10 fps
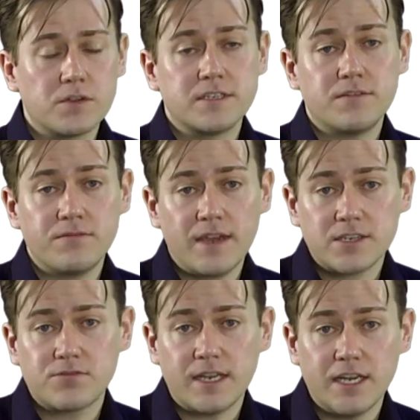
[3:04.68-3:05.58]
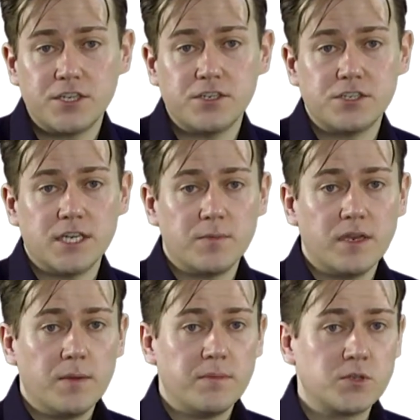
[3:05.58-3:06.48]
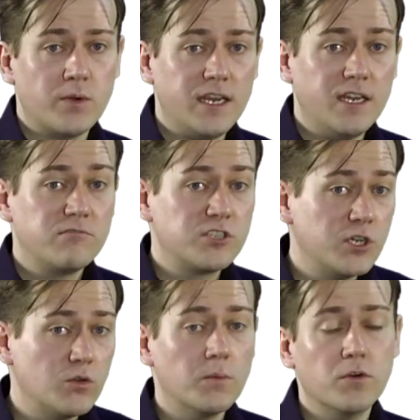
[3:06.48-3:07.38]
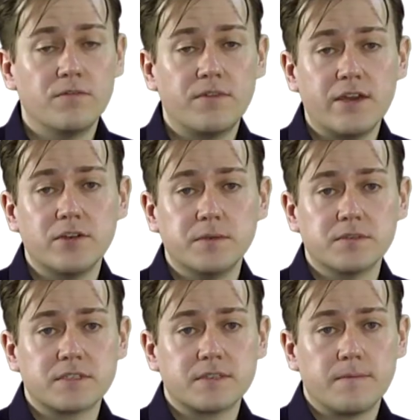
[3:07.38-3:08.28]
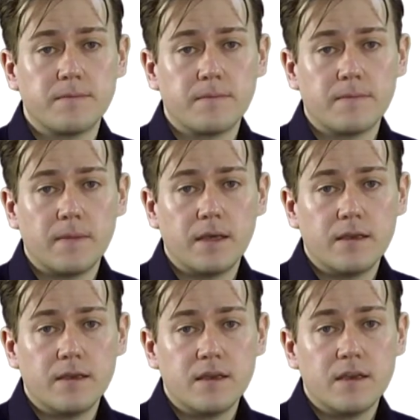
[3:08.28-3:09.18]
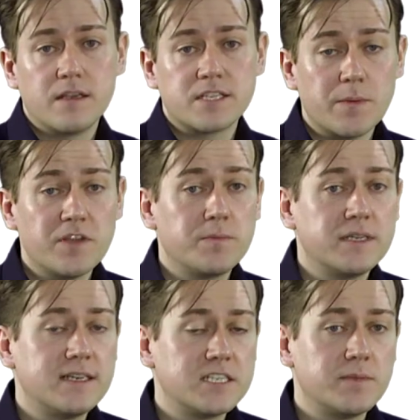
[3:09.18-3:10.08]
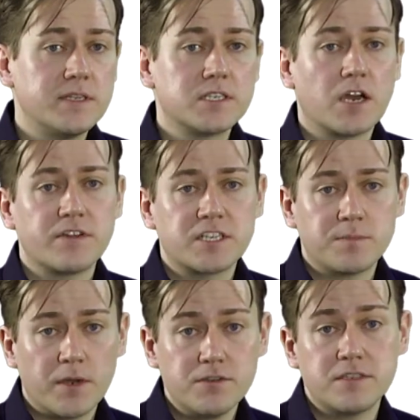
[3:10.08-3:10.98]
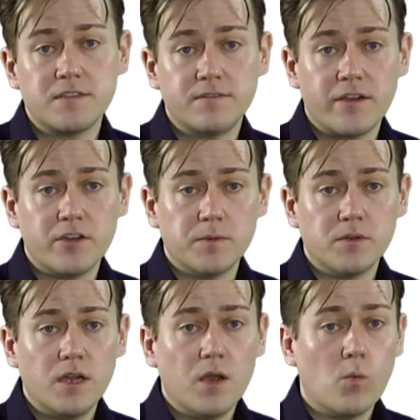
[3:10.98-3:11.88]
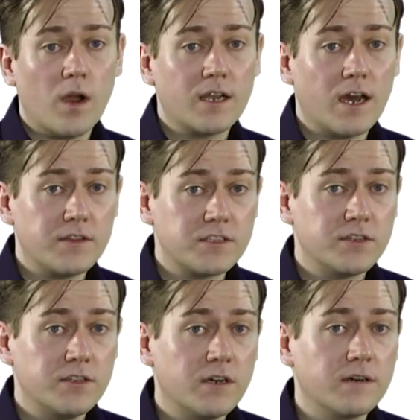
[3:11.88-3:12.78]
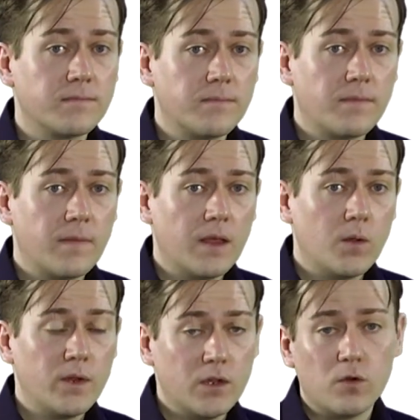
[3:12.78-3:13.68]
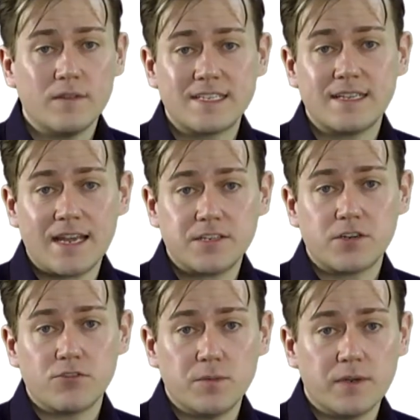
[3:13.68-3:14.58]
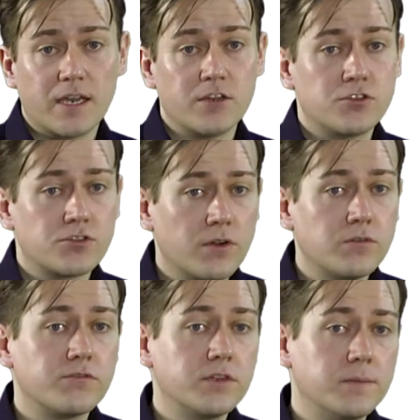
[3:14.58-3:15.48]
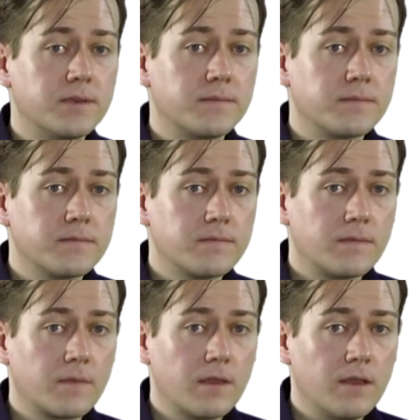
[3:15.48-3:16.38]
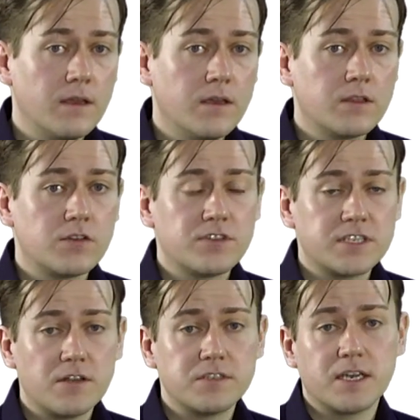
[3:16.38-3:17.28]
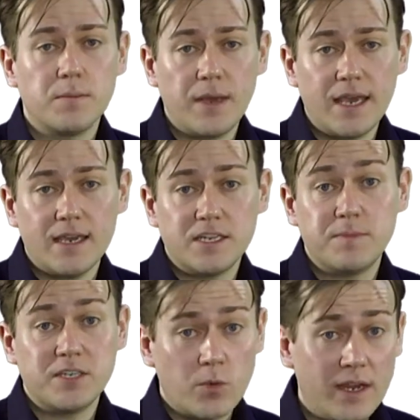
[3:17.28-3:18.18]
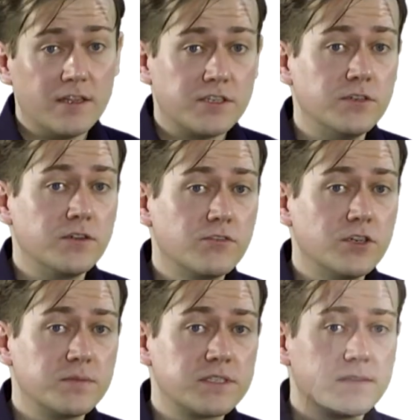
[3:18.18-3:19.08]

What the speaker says: and effect relationship between two or more variables. Some of the participants are exposed to the variable while others are not. We call this latter group a control group. The results are compared between the two groups.